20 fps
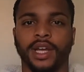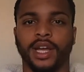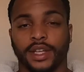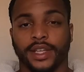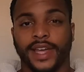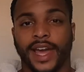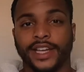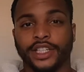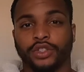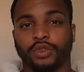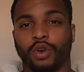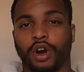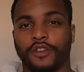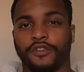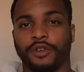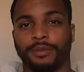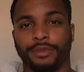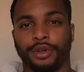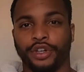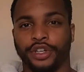In case you
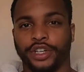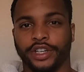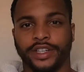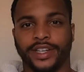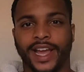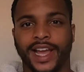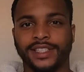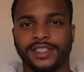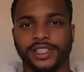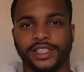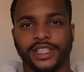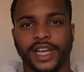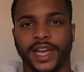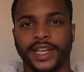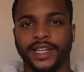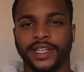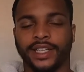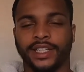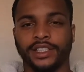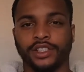aren't familiar, daisy
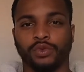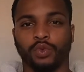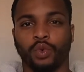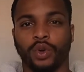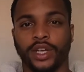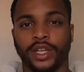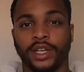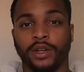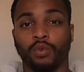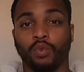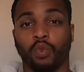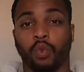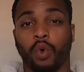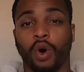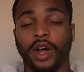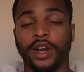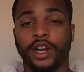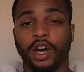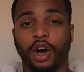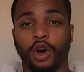chaining is when
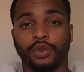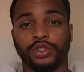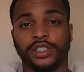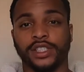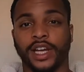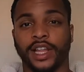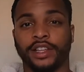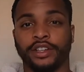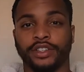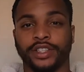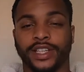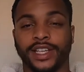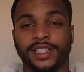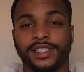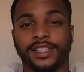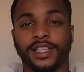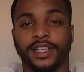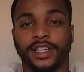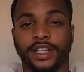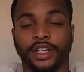one wholesaler
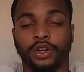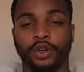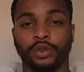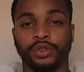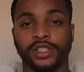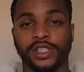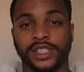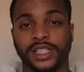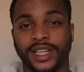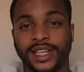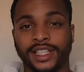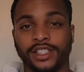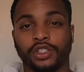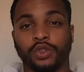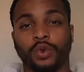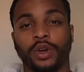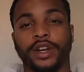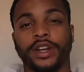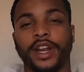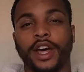gets a deal, send it
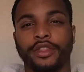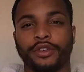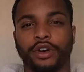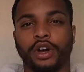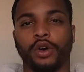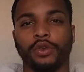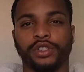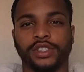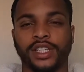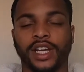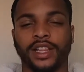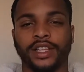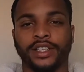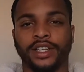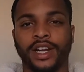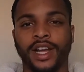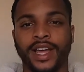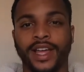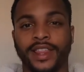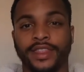to another
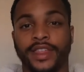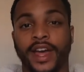wholesaler,